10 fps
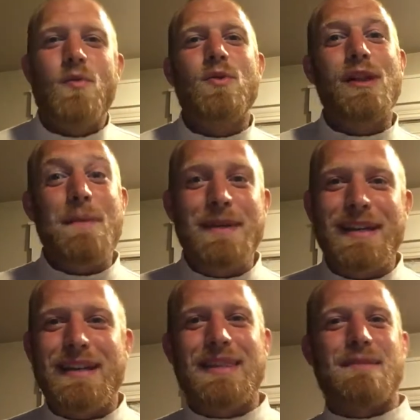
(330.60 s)
Will I be
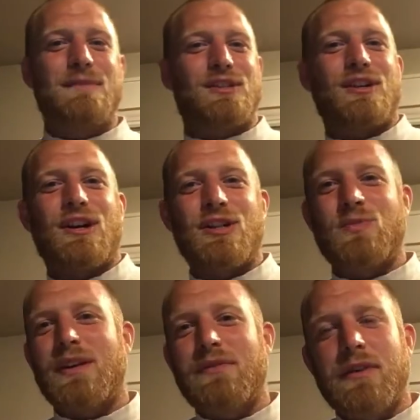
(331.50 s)
getting that massage
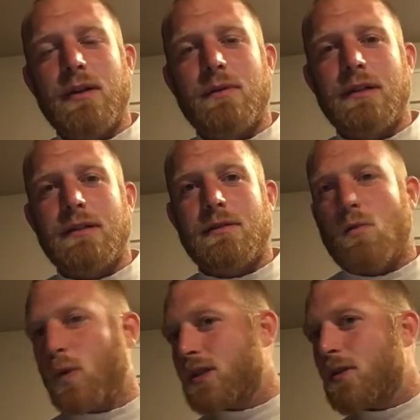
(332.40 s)
whenever I want?
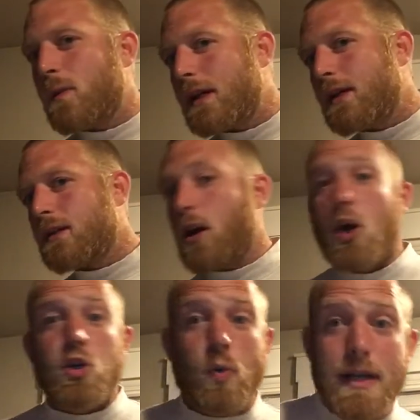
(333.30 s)
Once a week?
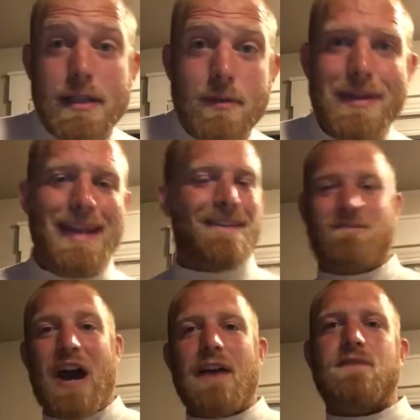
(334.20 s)
Twice a week?
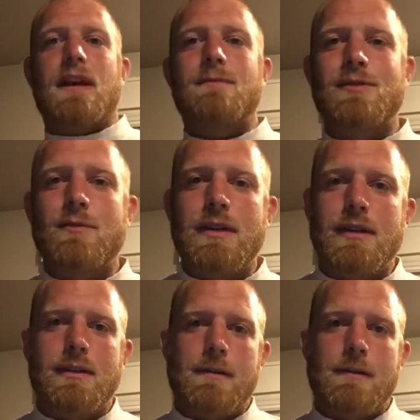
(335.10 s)
Five times a week?